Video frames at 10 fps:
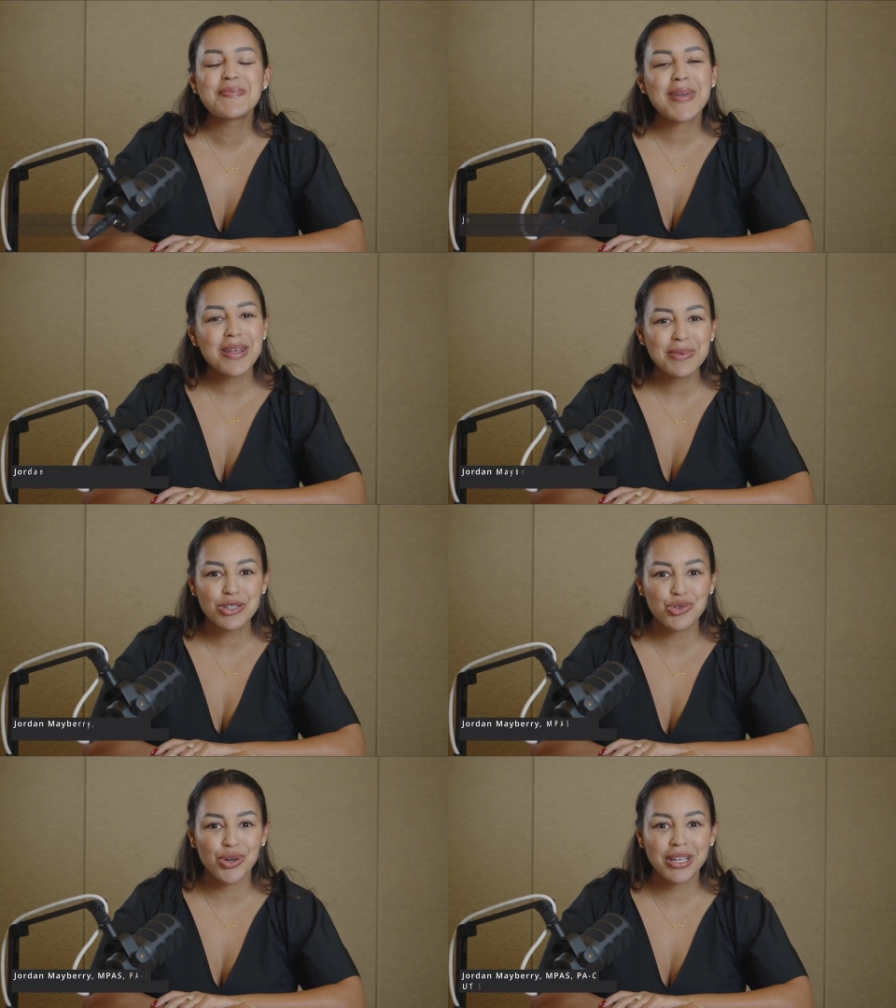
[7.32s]
My name is
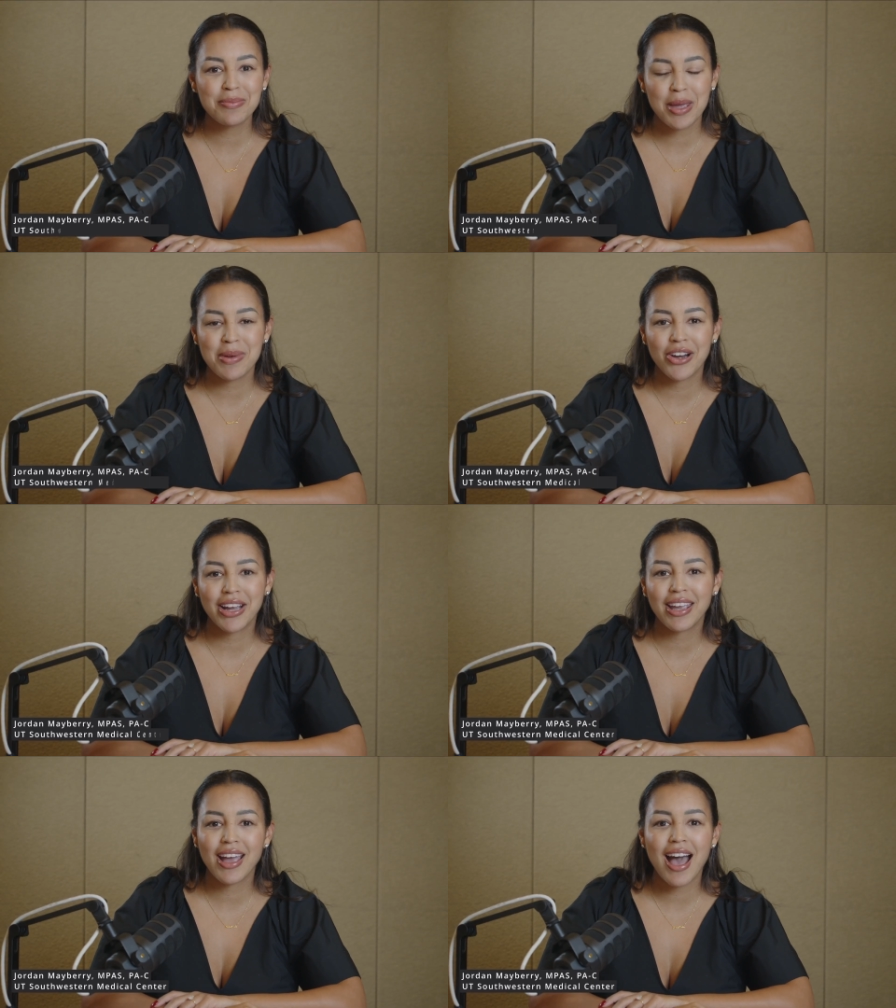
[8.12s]
Jordan
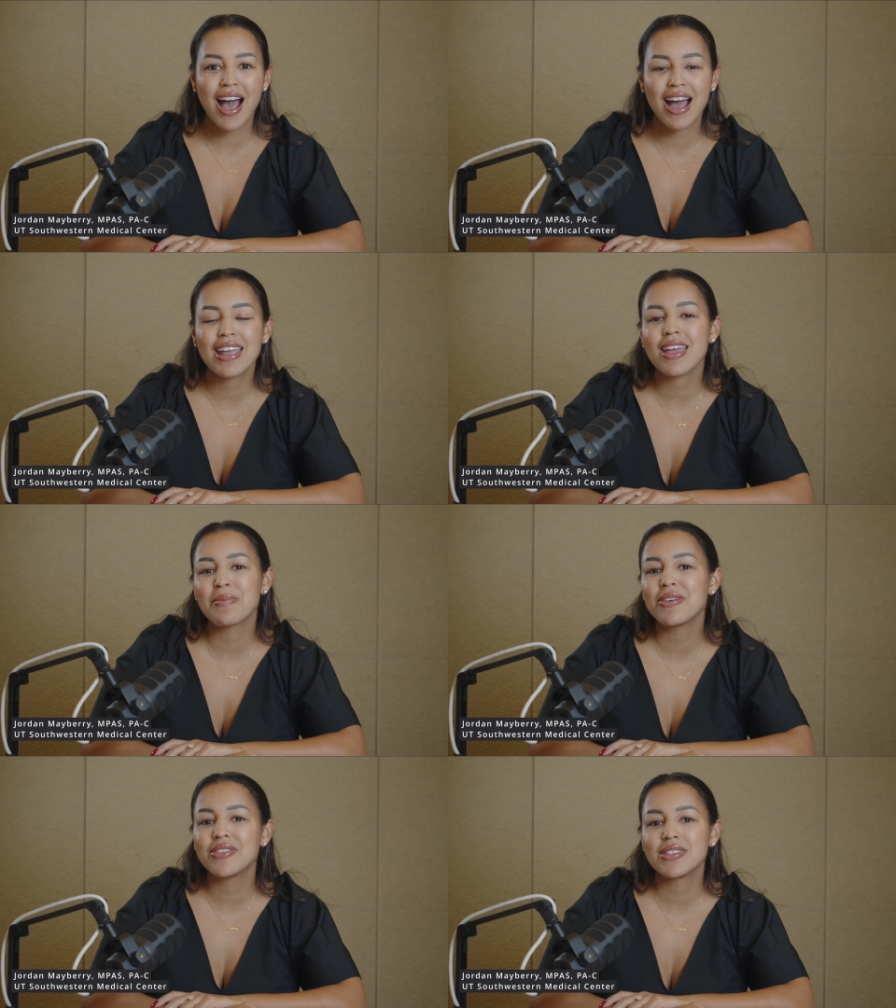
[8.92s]
Mayberry. I am
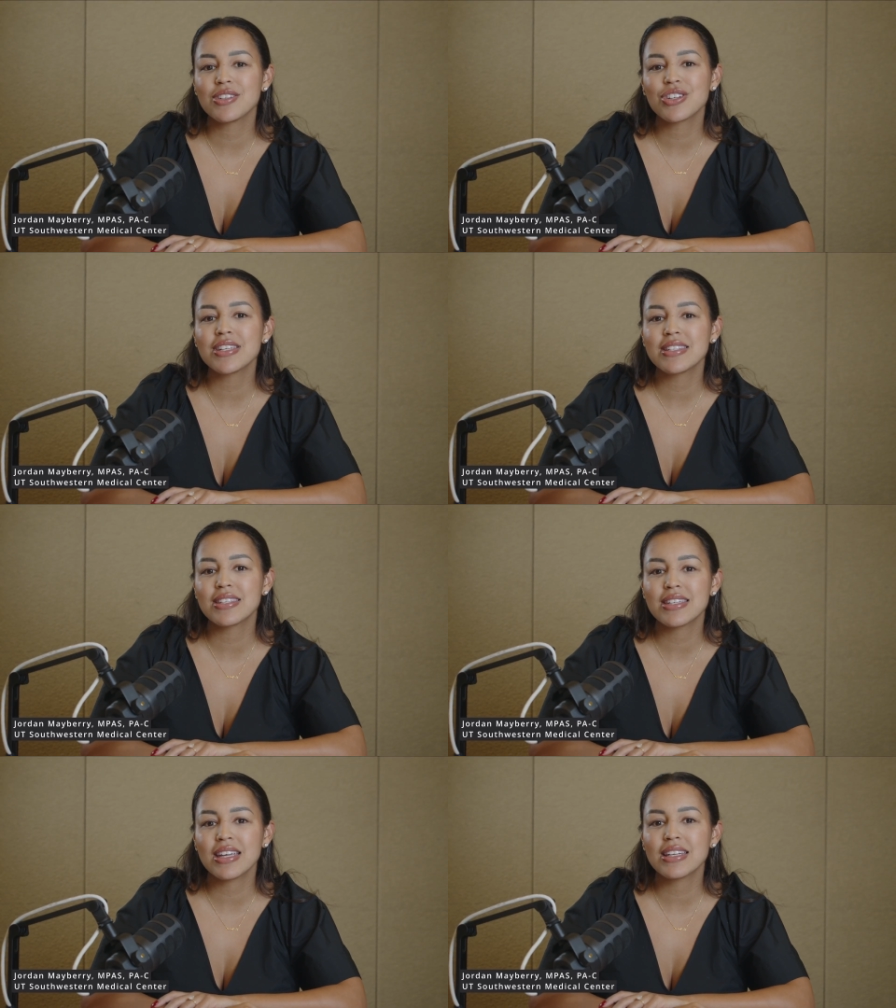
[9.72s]
a physician
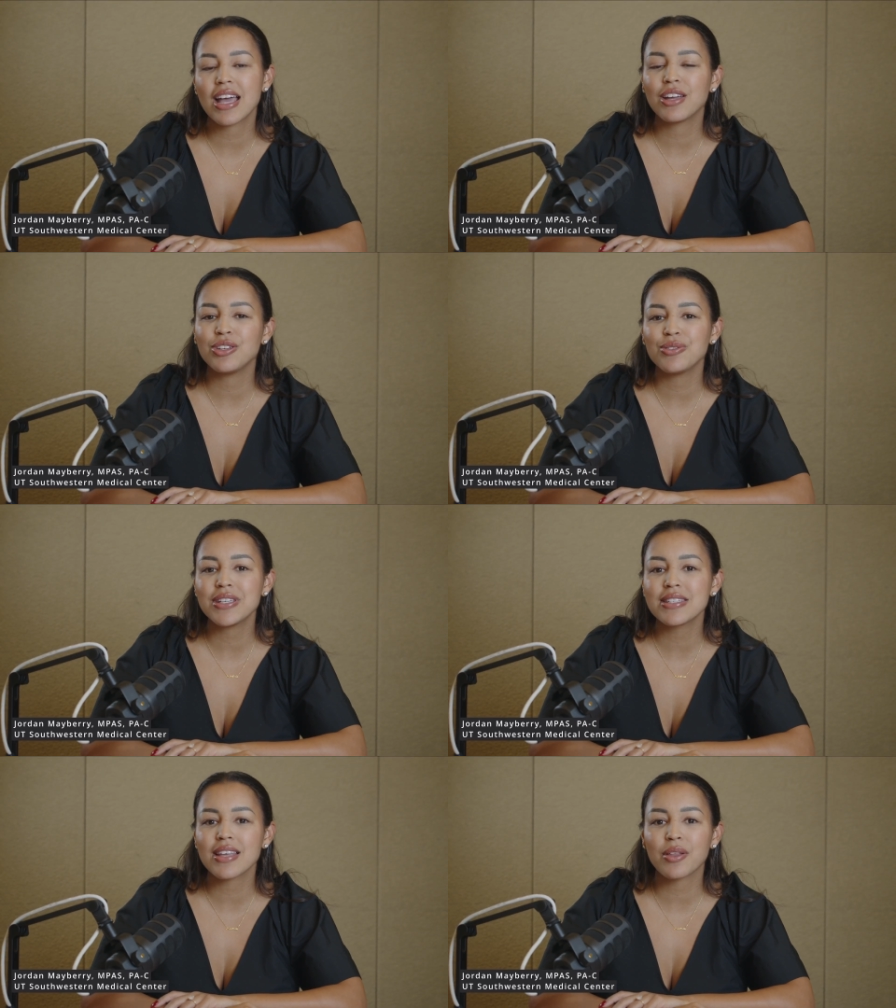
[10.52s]
assistant at
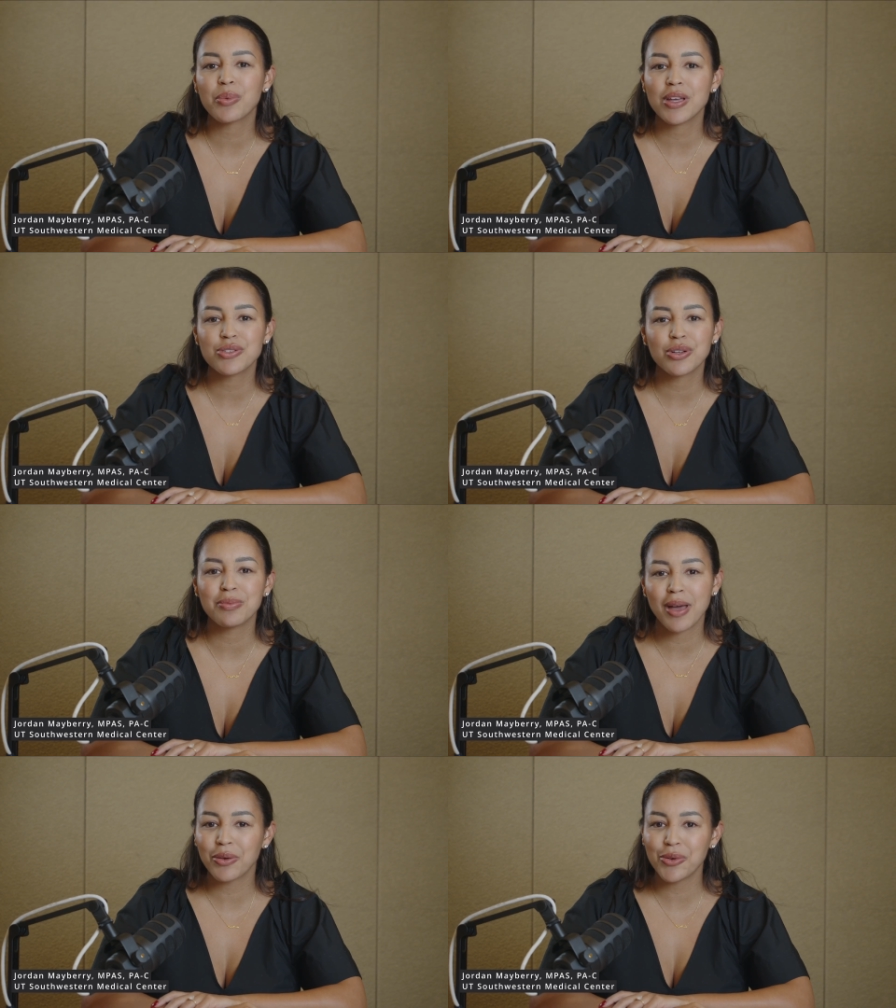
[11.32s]
UT Southwestern
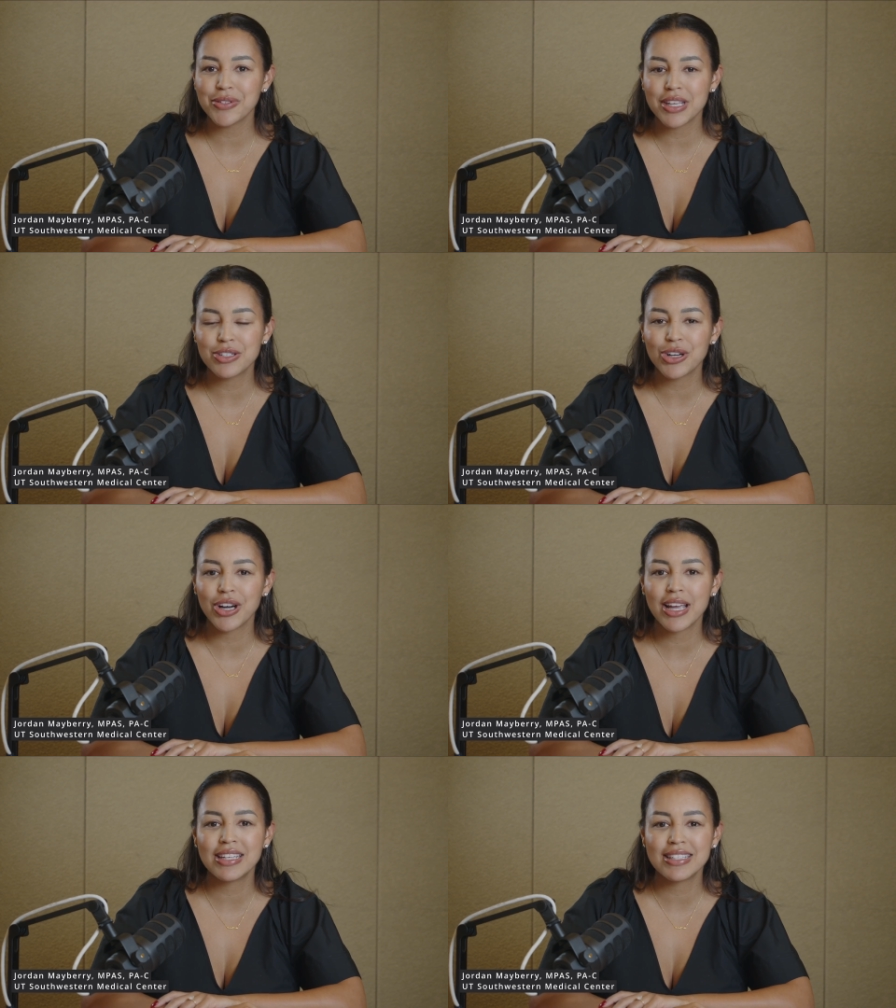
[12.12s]
Medical
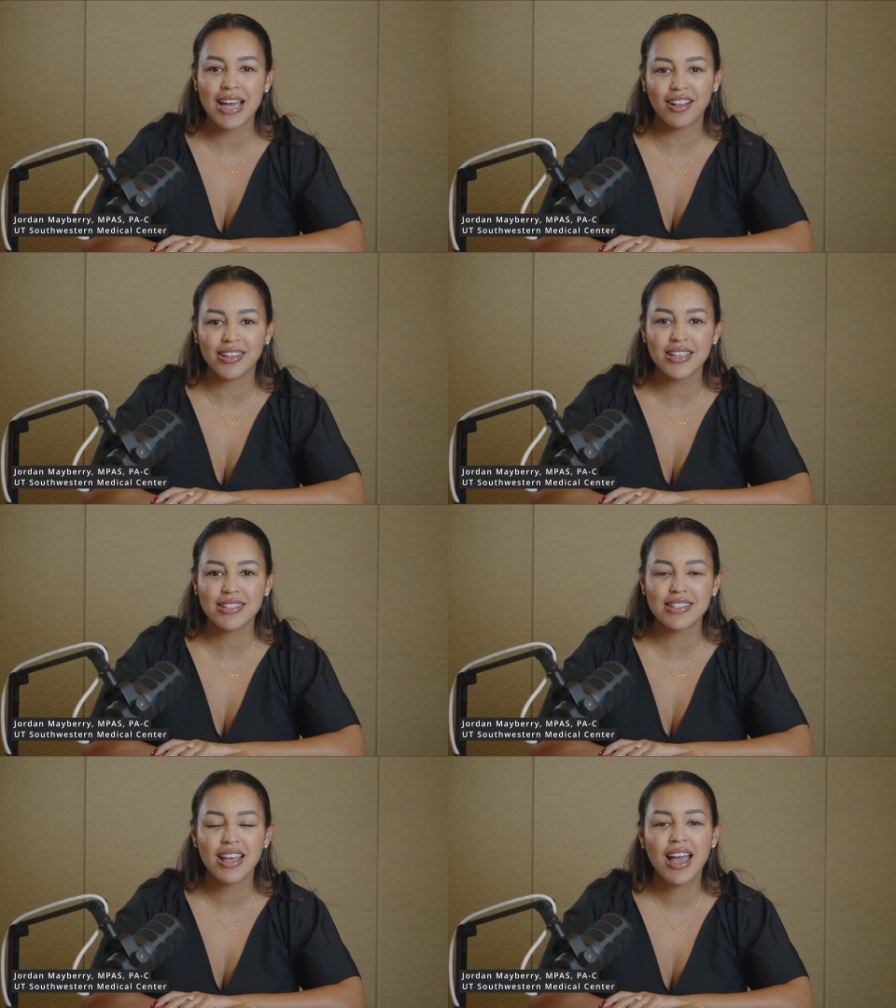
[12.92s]
Center in
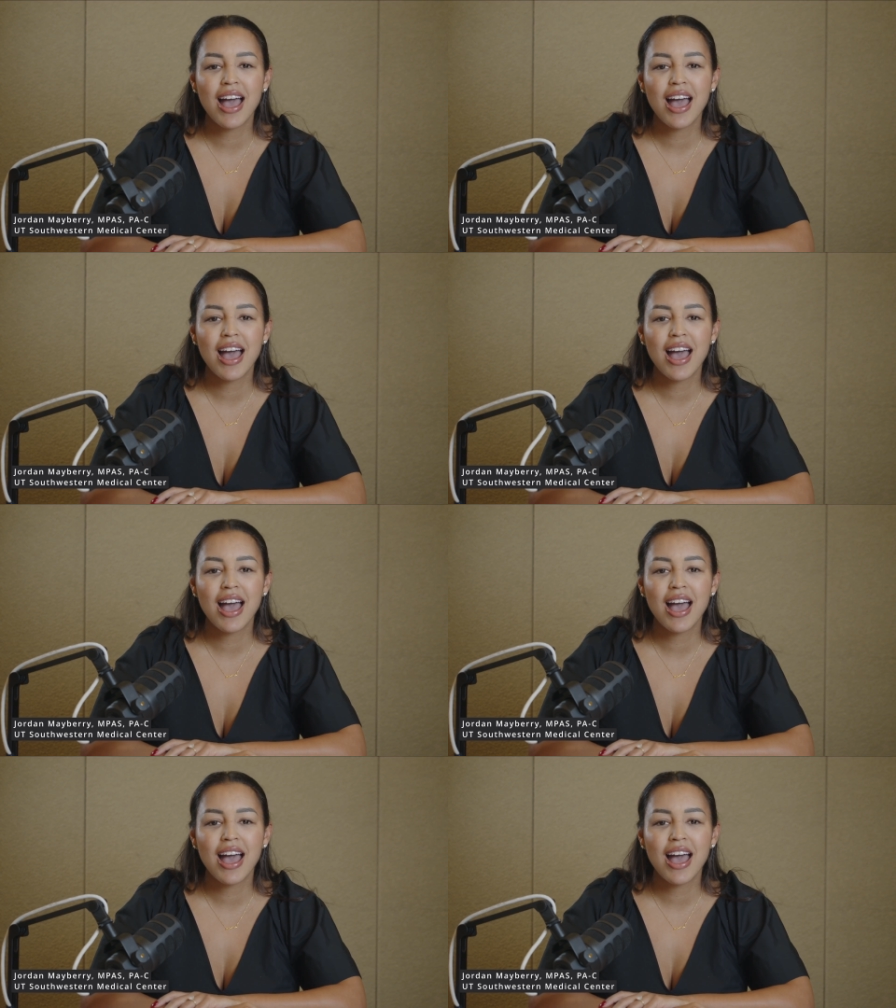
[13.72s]
Dallas.